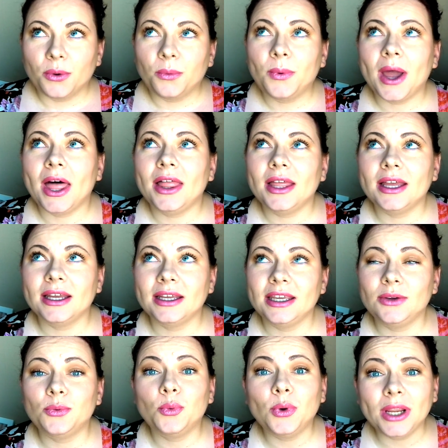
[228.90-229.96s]
Well,
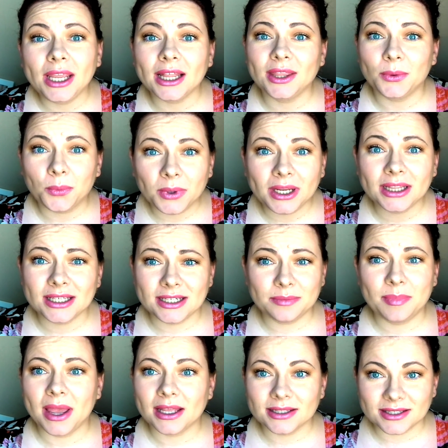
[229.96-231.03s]
it really, really
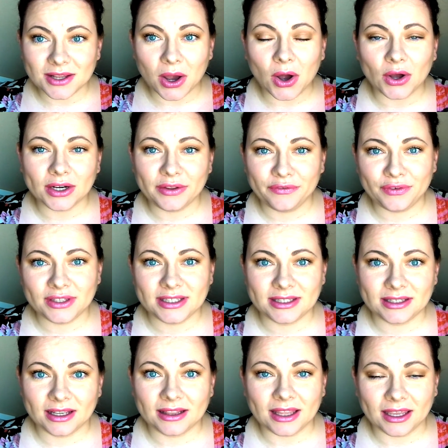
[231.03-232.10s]
depends on if
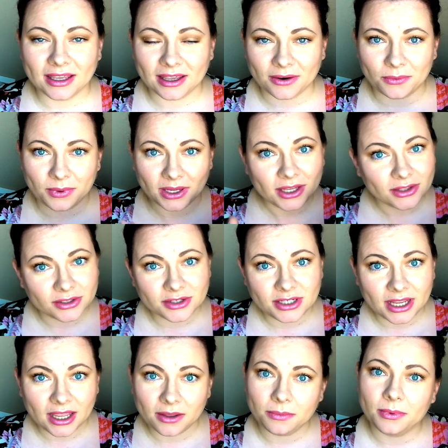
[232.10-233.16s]
it's like a regular
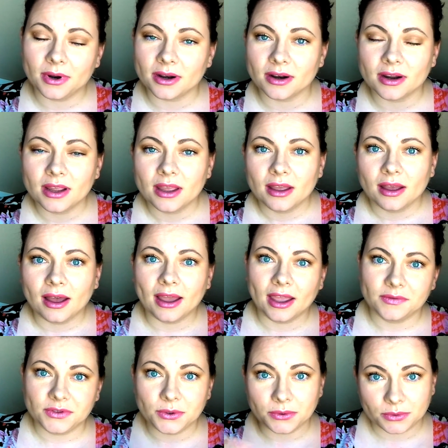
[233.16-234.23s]
day where I
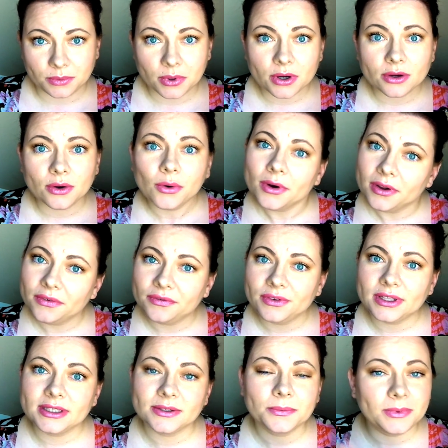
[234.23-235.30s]
have to go to work or if
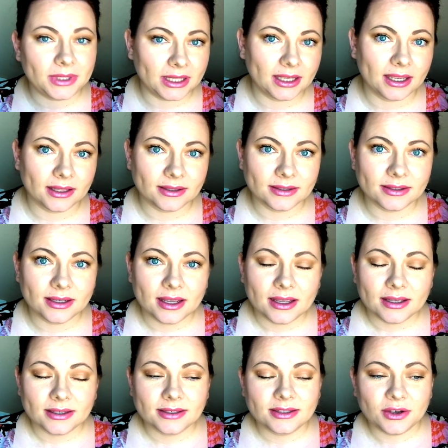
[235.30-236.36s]
it's a weekend.
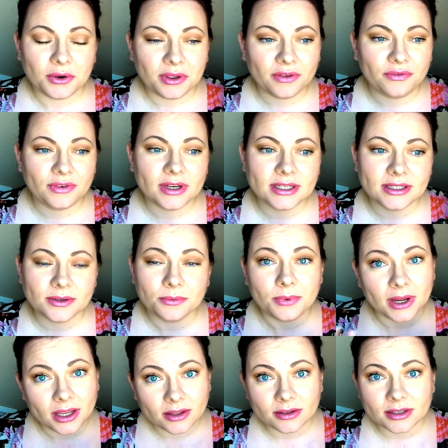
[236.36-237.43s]
So if it is a
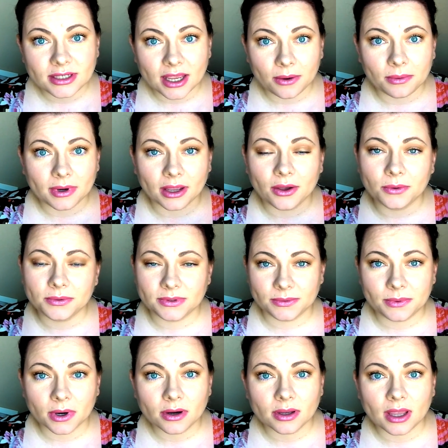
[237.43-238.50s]
regular day when I go to
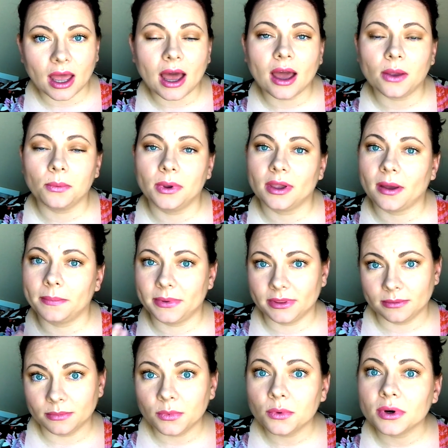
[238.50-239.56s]
work, I wake up in
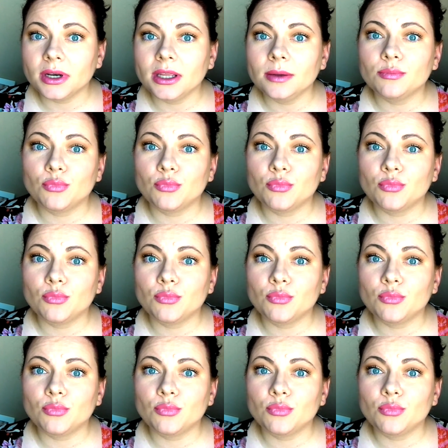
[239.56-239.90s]
the morning